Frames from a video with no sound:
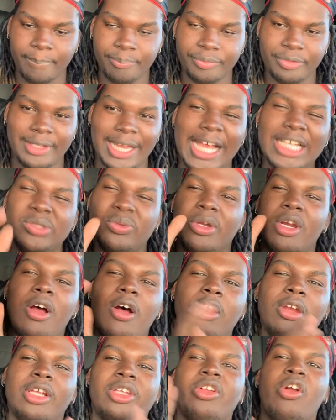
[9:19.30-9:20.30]
that's when
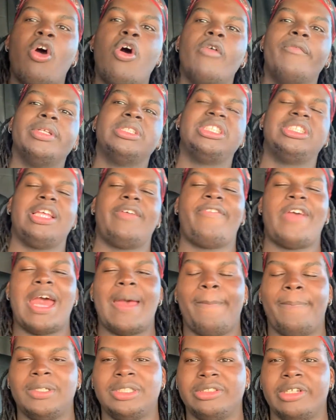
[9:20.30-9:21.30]
all this COVID stuff
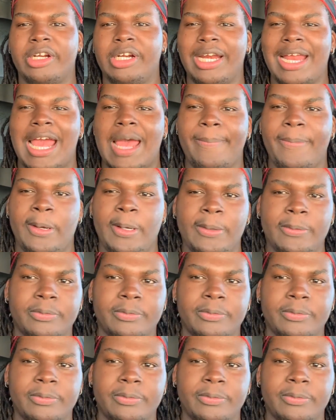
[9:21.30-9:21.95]
started happening.